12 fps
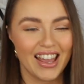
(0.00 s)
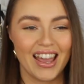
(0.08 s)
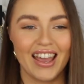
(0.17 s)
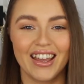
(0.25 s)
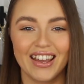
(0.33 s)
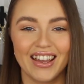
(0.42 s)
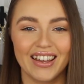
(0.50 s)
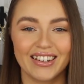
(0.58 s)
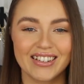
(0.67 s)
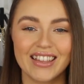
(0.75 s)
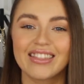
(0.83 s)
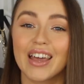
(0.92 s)

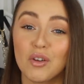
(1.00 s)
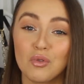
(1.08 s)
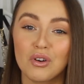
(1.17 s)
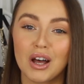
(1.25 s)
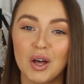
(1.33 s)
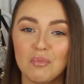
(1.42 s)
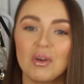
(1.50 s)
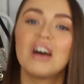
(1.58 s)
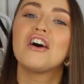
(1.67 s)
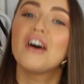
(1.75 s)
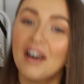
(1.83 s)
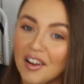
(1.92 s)
and they will come
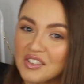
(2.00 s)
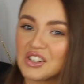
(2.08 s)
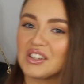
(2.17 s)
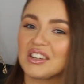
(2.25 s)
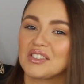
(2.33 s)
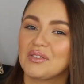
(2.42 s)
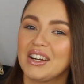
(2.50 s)
after next